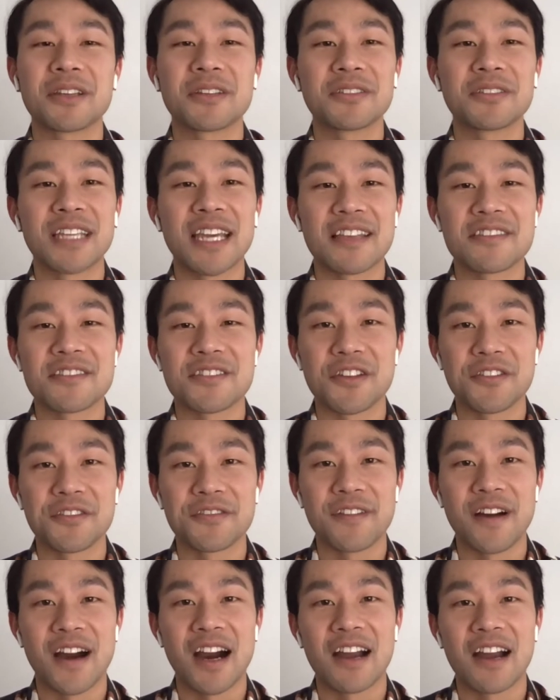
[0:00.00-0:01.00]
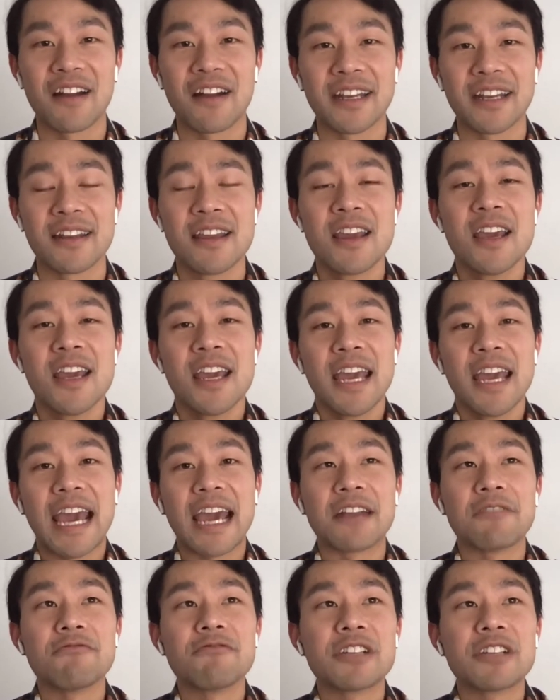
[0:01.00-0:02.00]
that we could get so far
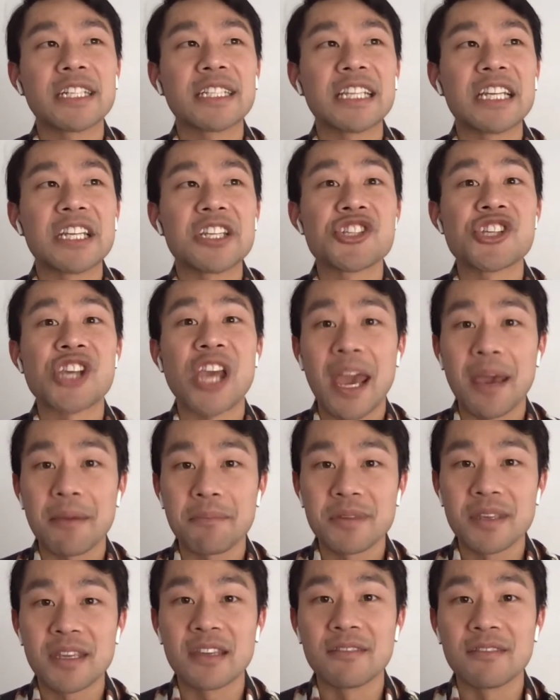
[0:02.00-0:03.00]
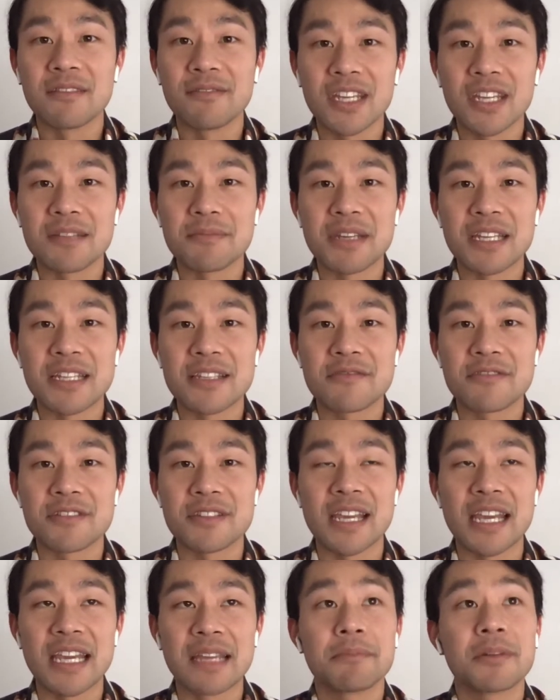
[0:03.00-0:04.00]
and really champion Vietnamese
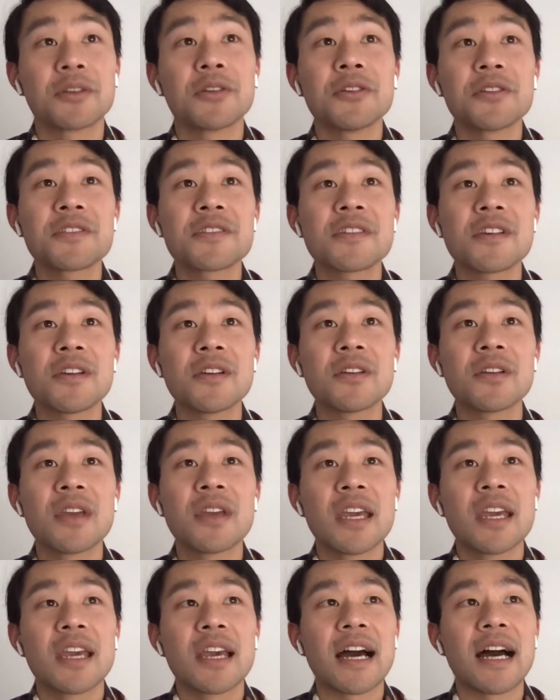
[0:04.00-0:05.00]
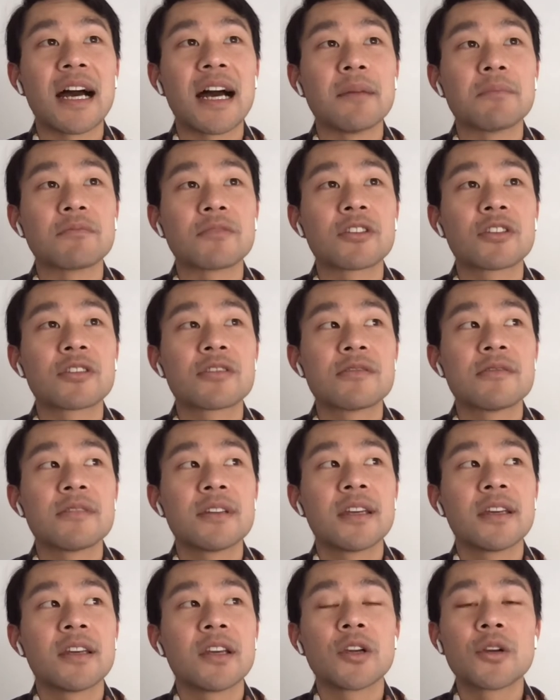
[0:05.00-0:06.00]
cuisine, but also
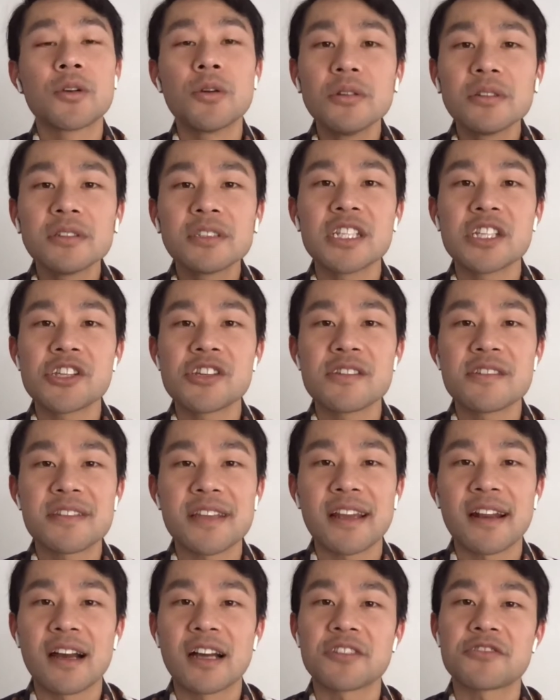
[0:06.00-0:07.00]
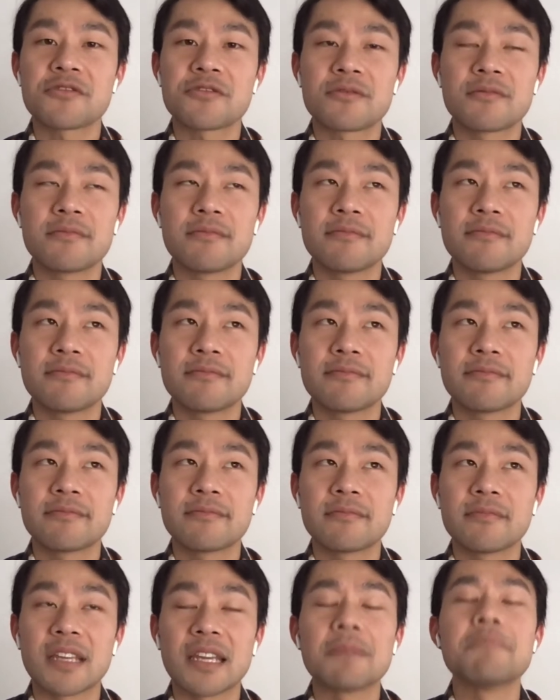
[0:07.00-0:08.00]
cook dishes that aren't
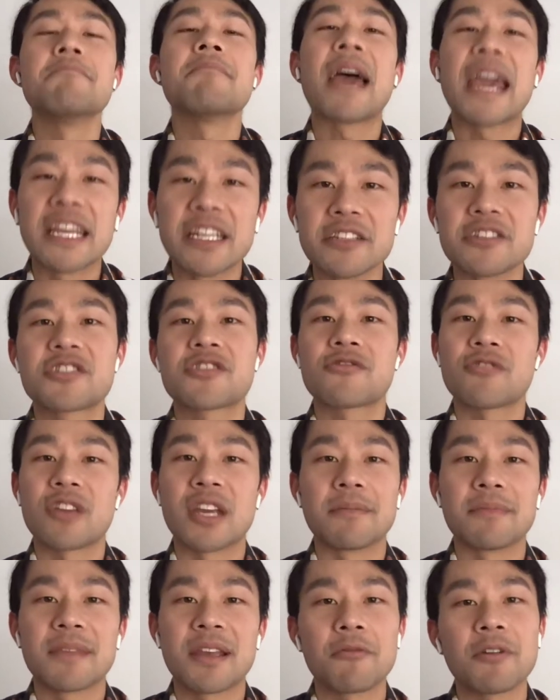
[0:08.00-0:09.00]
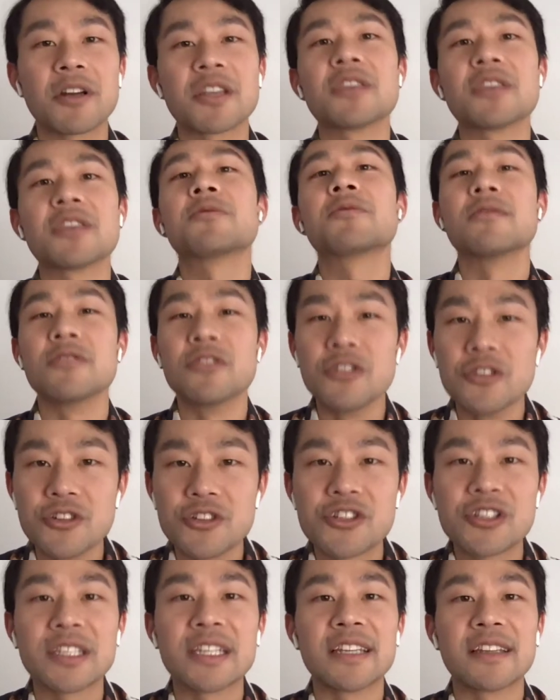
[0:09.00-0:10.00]
mainstream, that what you would
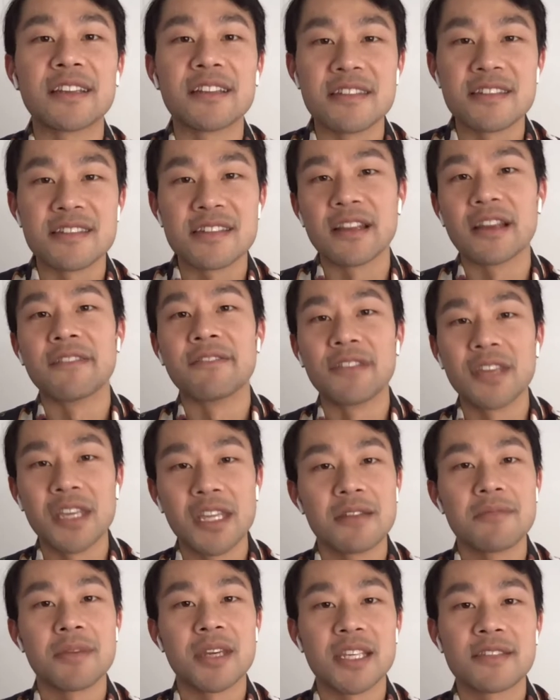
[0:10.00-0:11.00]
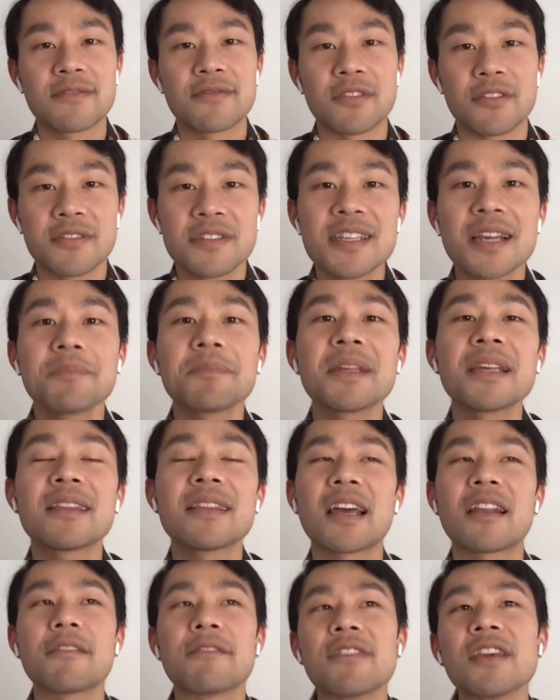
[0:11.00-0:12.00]
usually consider Vietnamese food, something
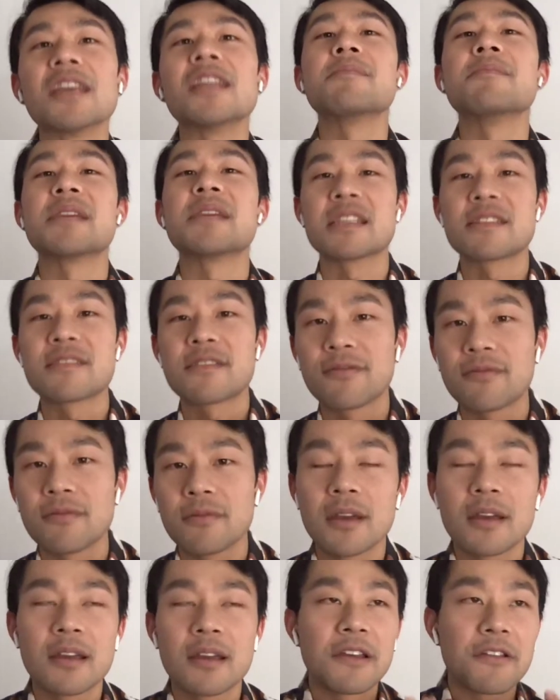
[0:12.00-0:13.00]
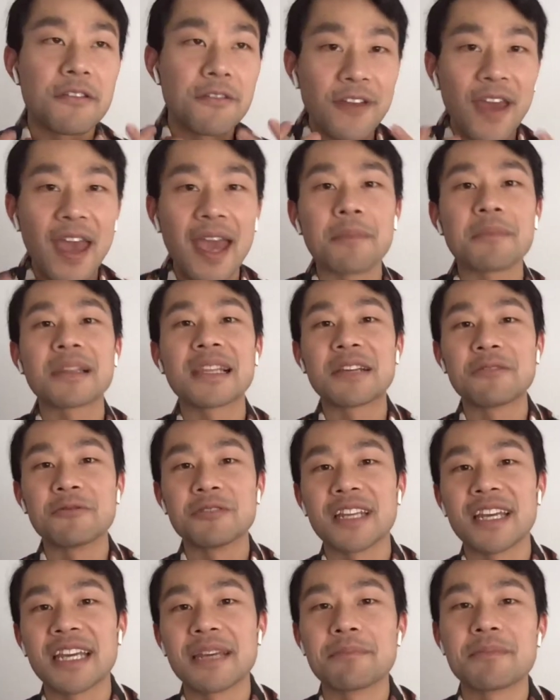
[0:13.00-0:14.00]
that a Vietnamese family
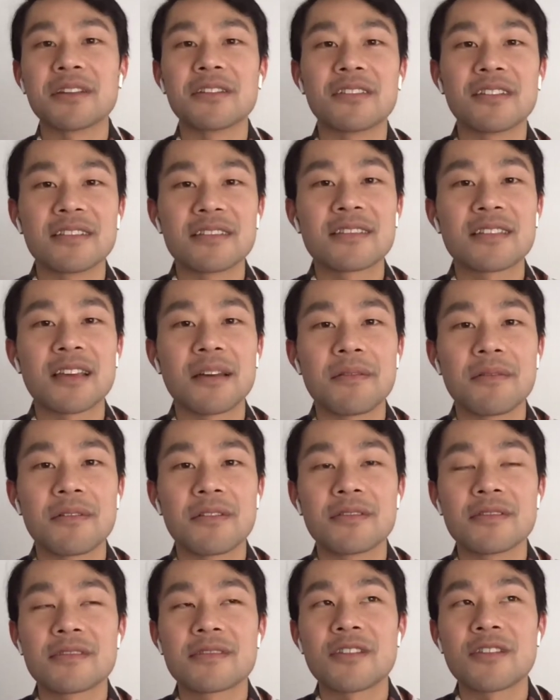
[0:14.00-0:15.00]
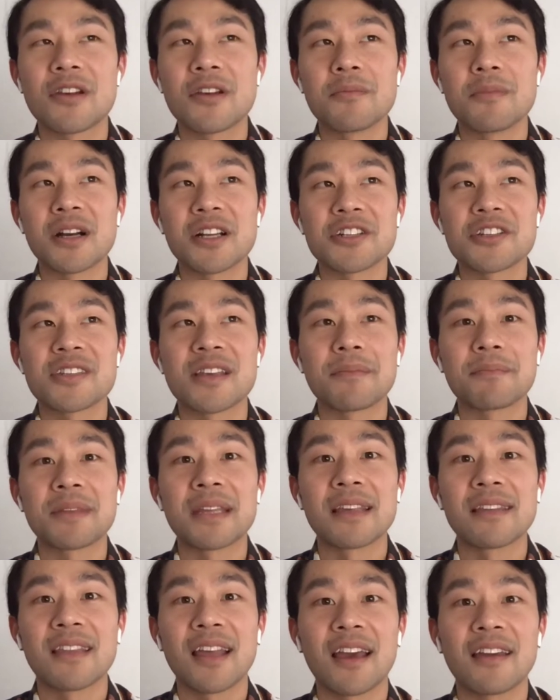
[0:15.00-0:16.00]
would eat, but not so much
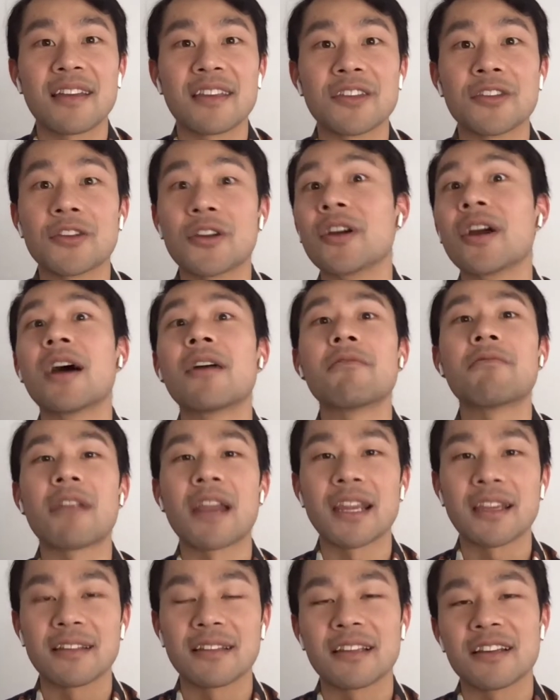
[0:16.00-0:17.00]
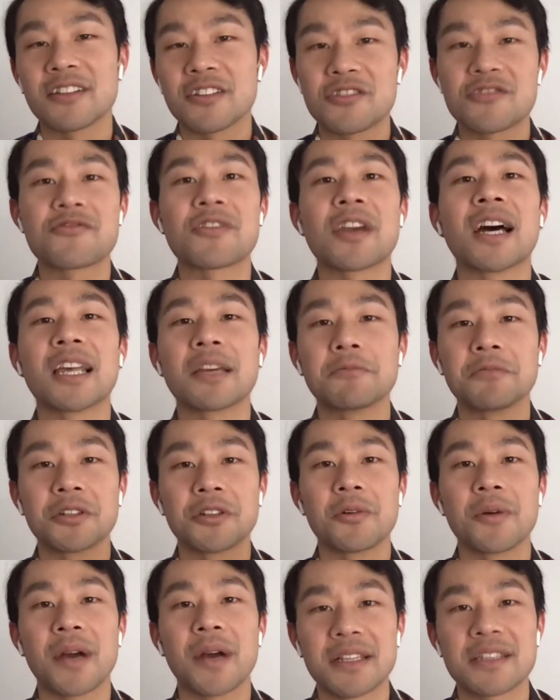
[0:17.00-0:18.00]
something that, you know, a regular Australian would
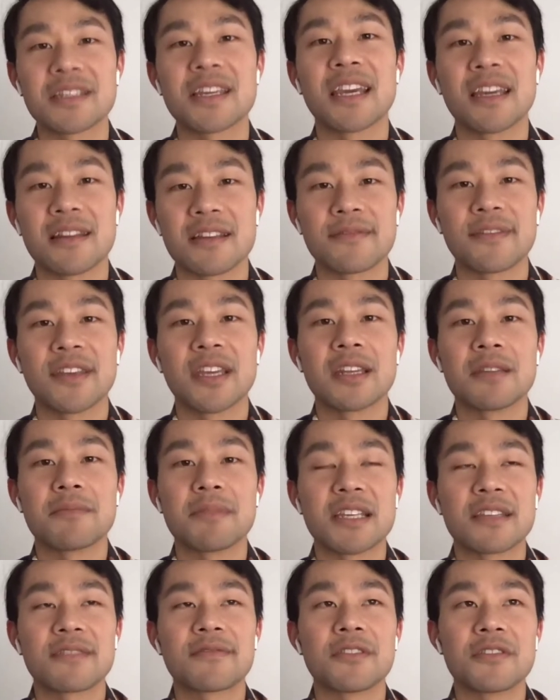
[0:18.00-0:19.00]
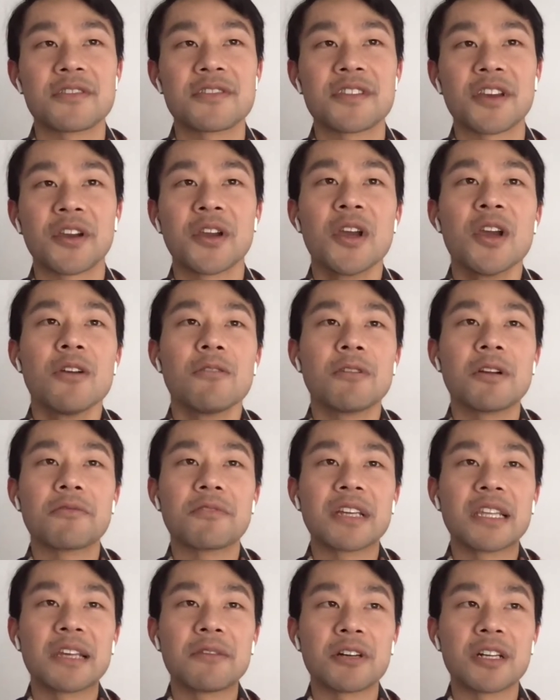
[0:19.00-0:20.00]
go out to eat as Vietnamese food. So we
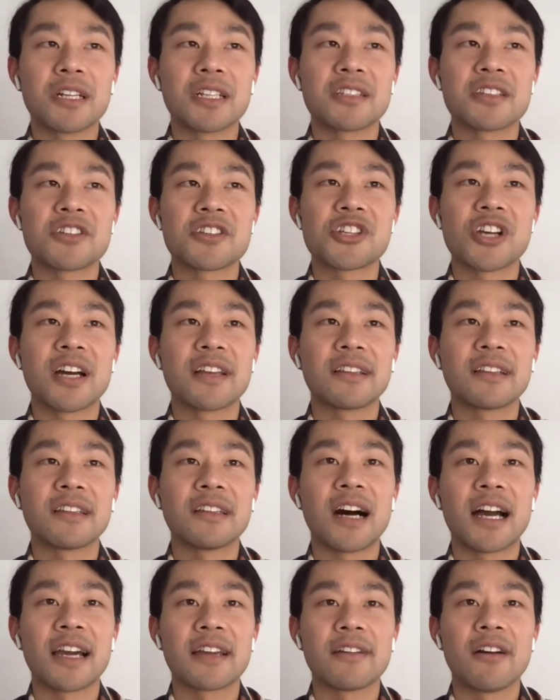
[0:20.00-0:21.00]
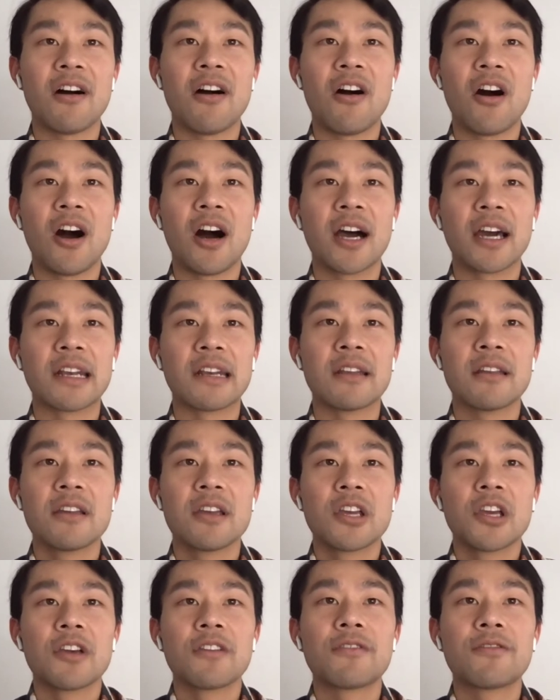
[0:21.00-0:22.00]
really wanted to shine the light on
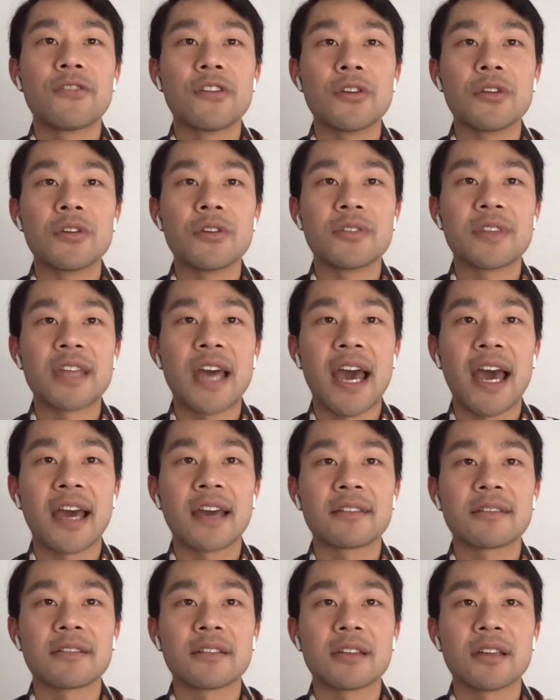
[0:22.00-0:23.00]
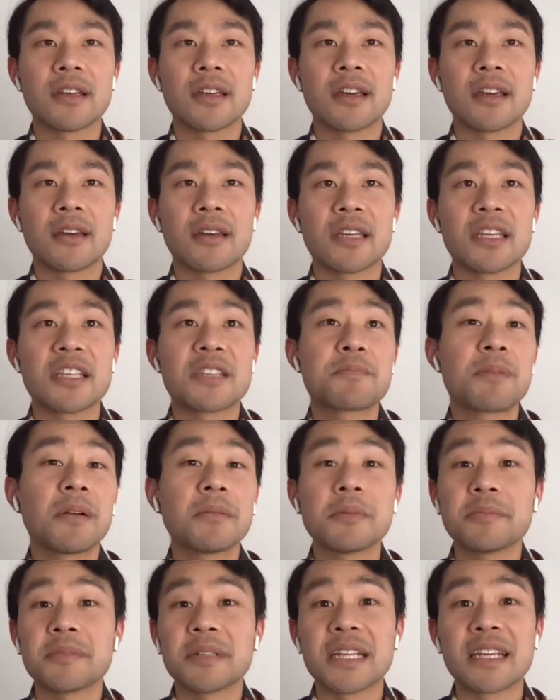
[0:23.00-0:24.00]
food that is
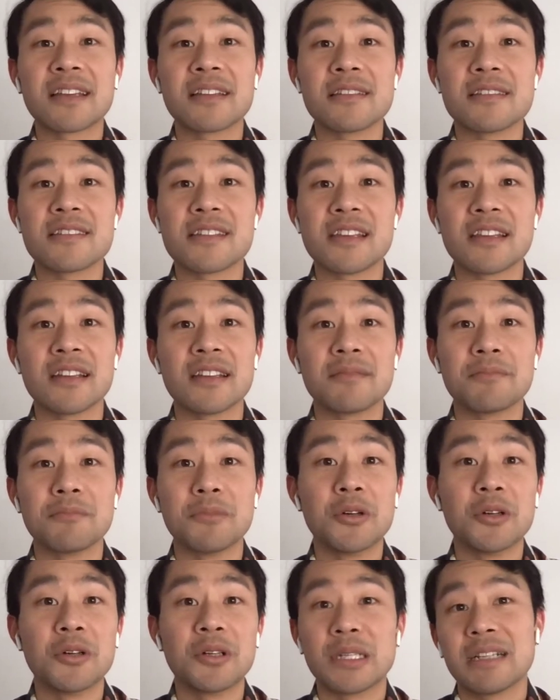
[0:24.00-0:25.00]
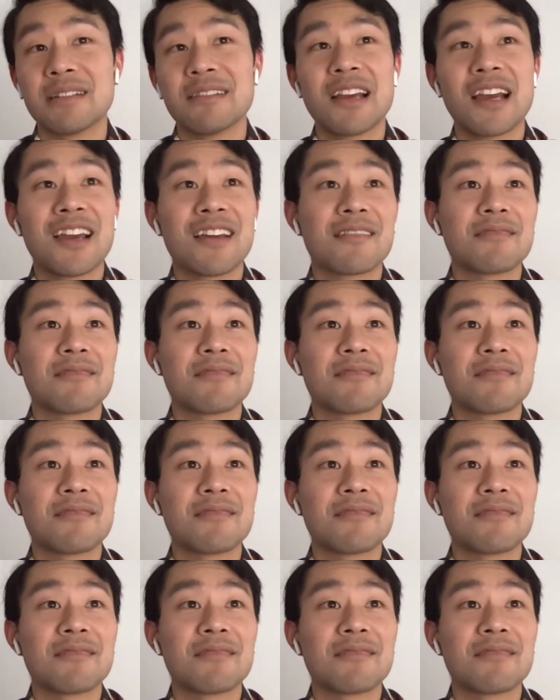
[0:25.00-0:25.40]
probably considered more